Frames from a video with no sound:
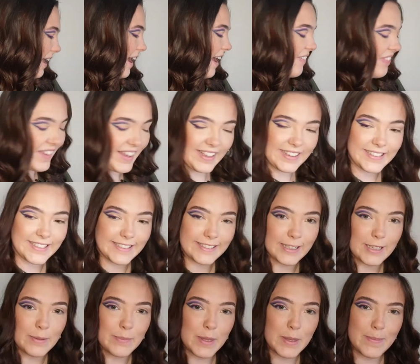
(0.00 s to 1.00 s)
I think this is
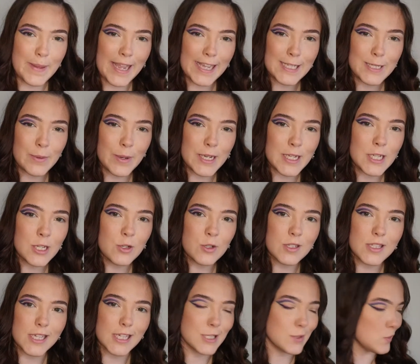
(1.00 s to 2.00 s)
going to be the best way to
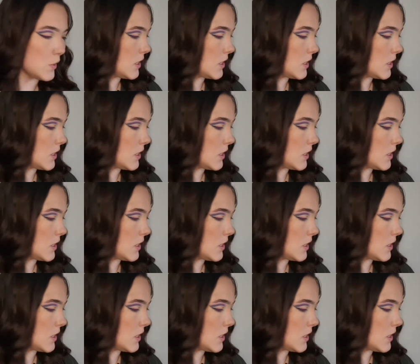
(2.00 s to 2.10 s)
use this